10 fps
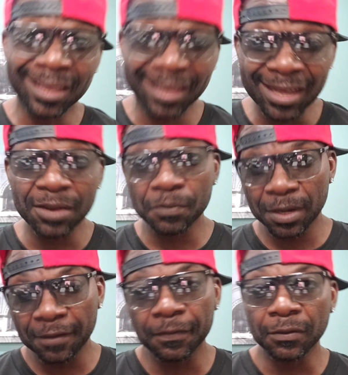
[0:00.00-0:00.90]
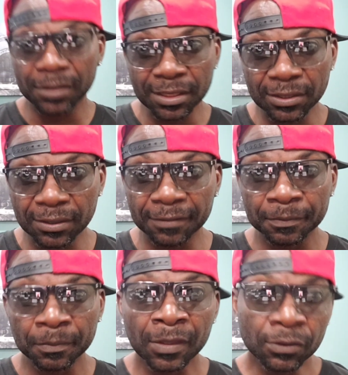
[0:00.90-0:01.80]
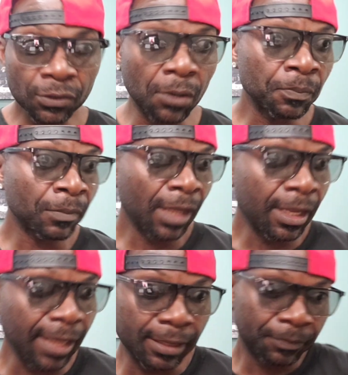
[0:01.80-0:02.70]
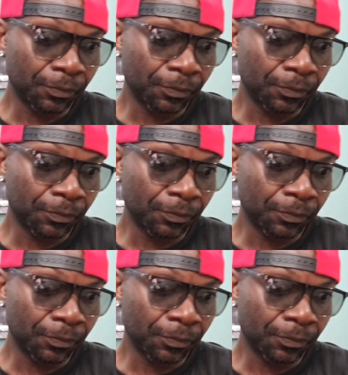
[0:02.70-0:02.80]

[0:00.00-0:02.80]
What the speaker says: getting ready for this stuff. So again,